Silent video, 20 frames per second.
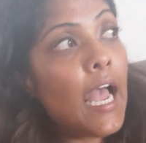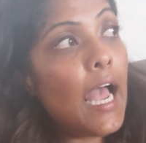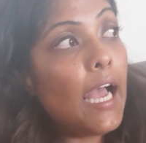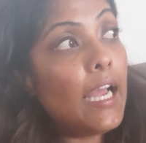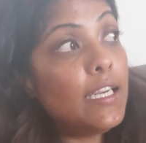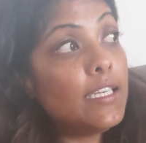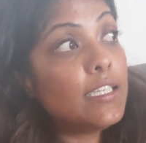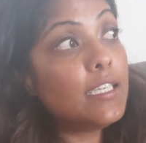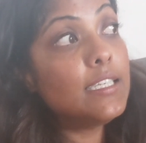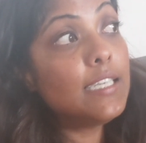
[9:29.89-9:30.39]

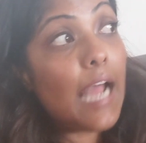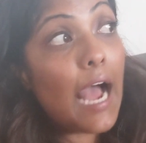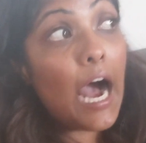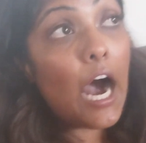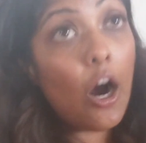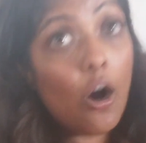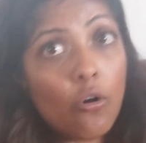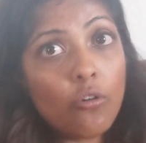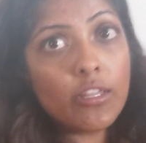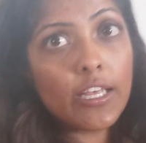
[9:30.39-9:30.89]
And
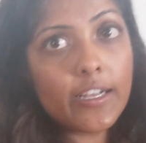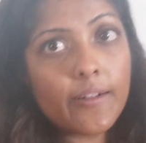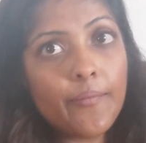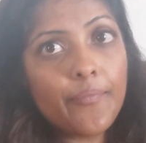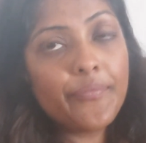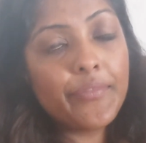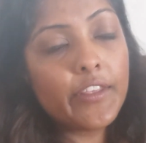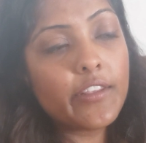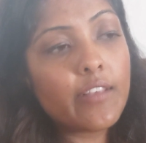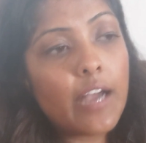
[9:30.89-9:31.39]
now, like
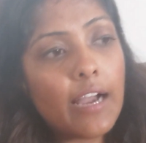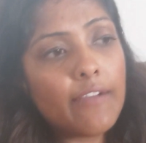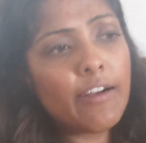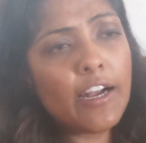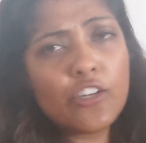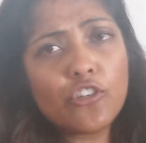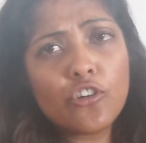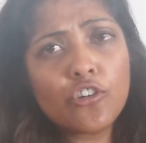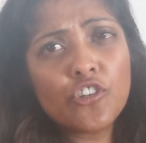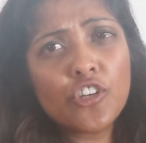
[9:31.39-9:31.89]
this, I've
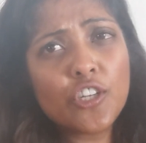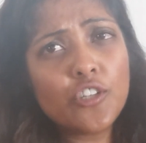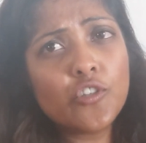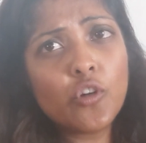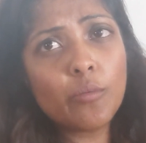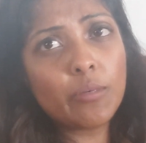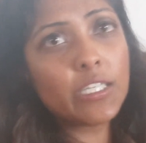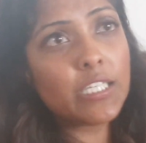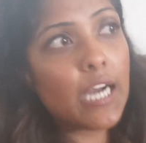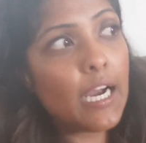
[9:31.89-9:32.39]
had jerk chicken
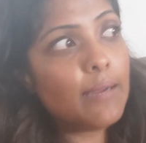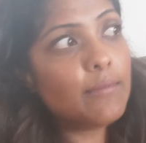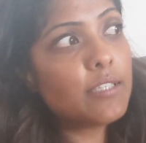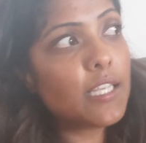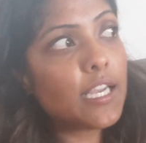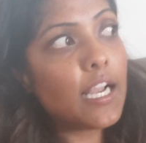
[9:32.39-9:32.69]
so many times.